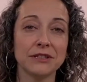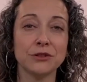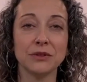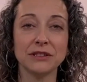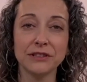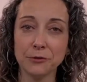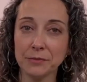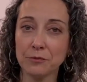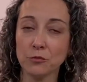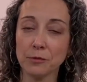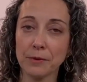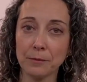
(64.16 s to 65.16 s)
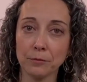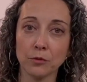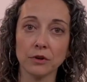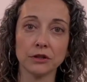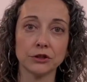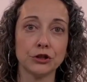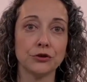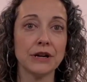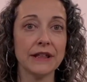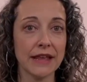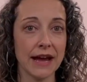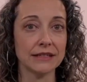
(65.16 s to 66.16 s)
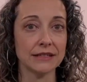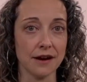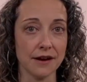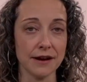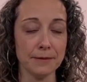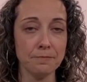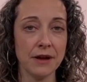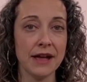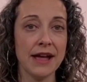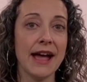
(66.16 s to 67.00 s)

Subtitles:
do a little bit more paperwork during that time.